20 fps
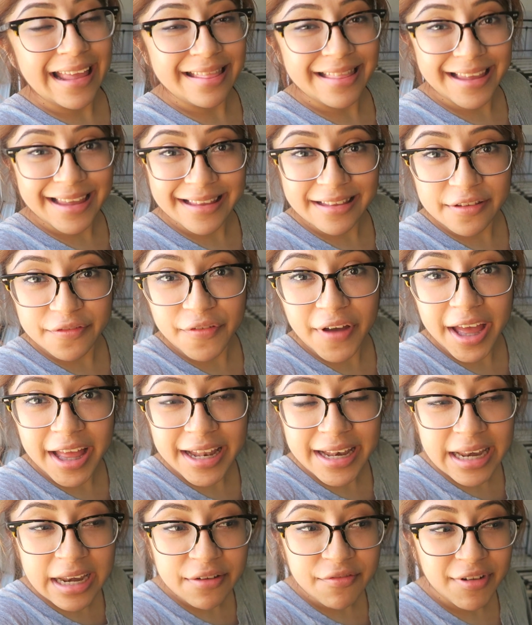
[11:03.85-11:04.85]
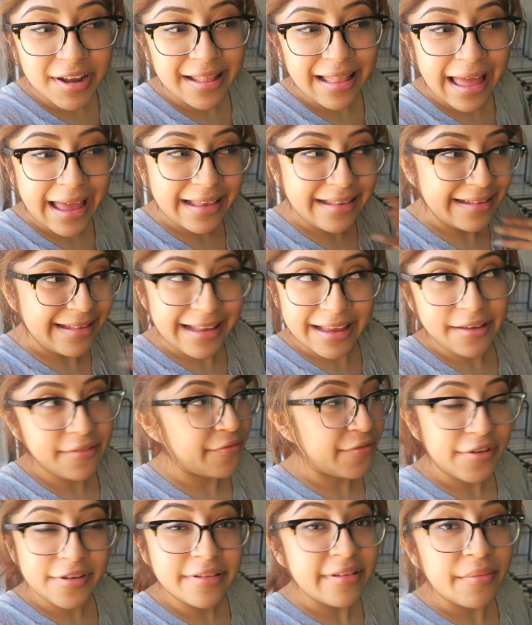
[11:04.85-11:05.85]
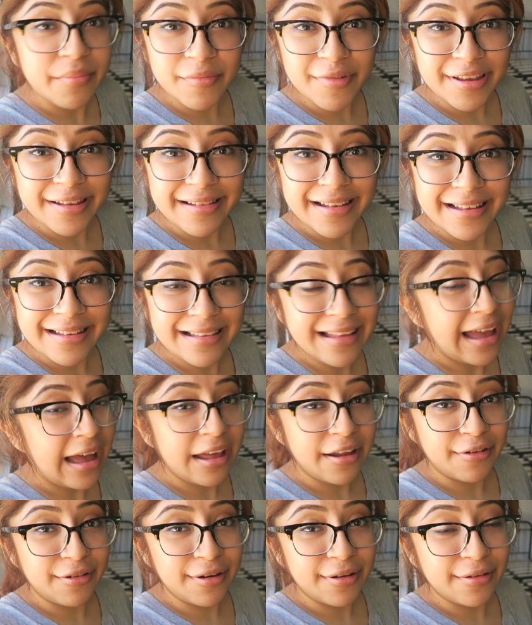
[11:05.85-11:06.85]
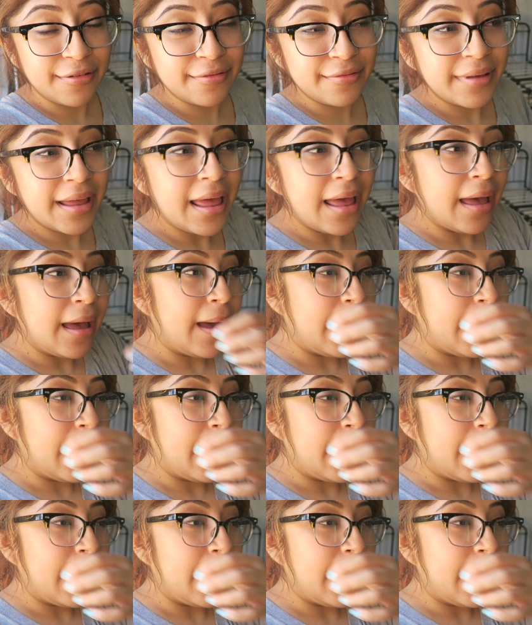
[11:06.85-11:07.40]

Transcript: I think it's fun, relaxing for some reason. I don't know.